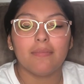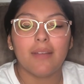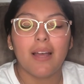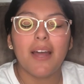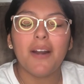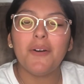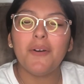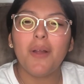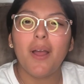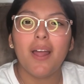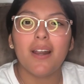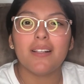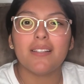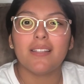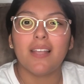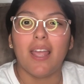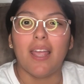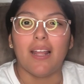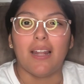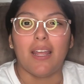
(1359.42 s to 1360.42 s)
I don't know how to
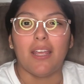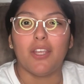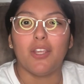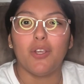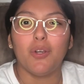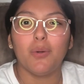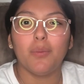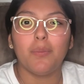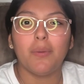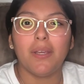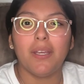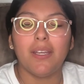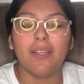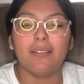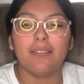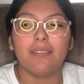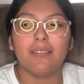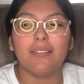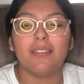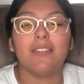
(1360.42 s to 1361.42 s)
say it, like, you'll be
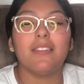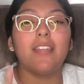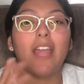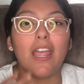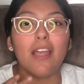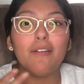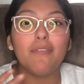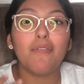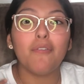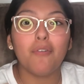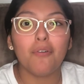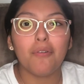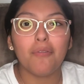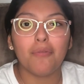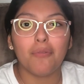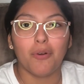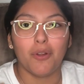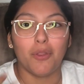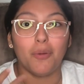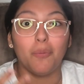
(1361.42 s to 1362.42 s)
thankful
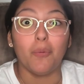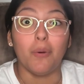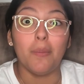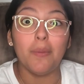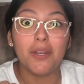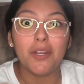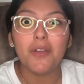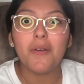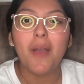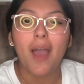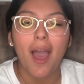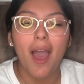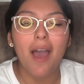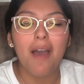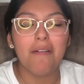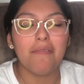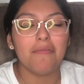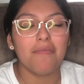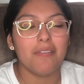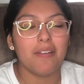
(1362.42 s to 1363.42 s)
for the woman you
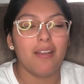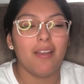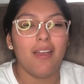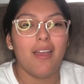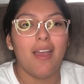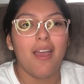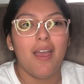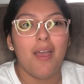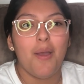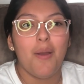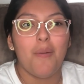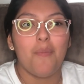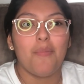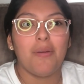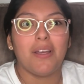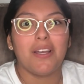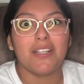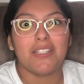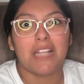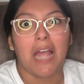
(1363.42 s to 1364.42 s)
have,
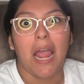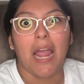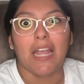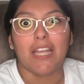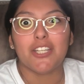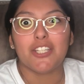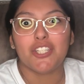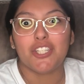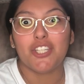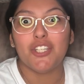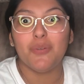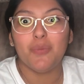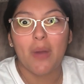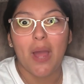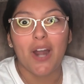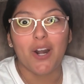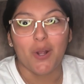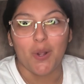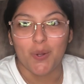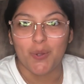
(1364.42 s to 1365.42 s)
because like she
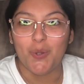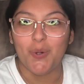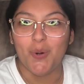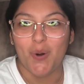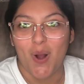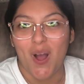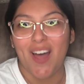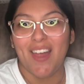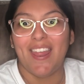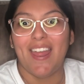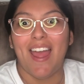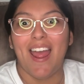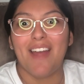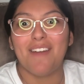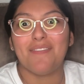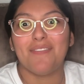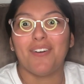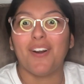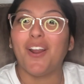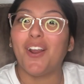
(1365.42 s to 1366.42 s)
had to go through all that
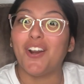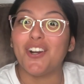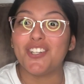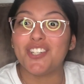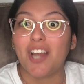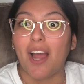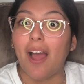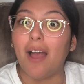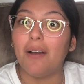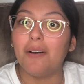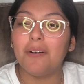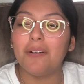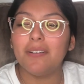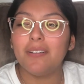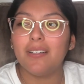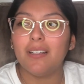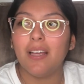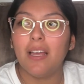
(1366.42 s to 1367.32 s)
for your child.